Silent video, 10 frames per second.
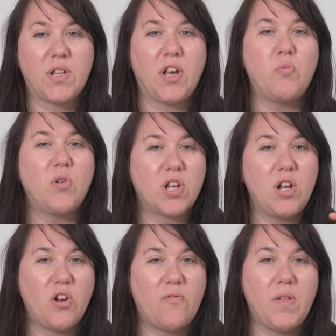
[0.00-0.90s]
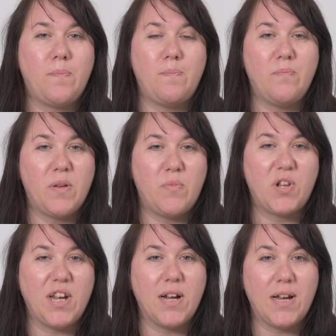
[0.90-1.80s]
So you want to look for the
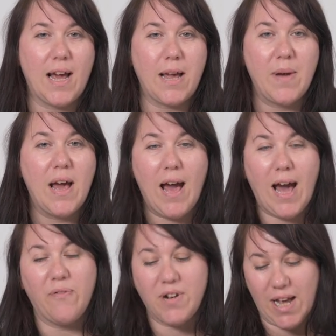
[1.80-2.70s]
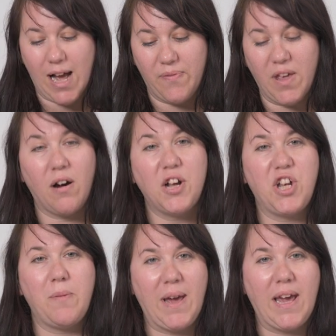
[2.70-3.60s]
Modena name and for it to have the
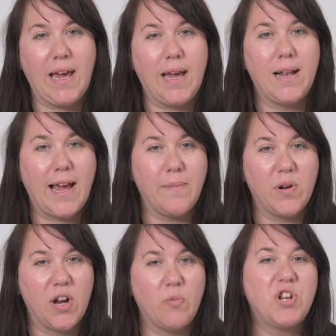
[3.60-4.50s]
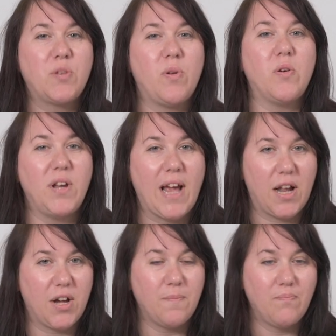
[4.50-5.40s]
IGP label on it, which is blue and
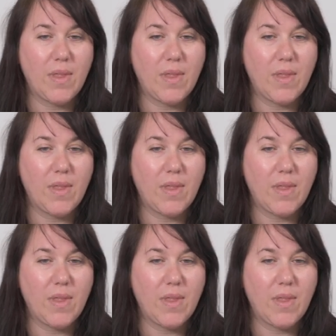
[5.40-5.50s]
yellow.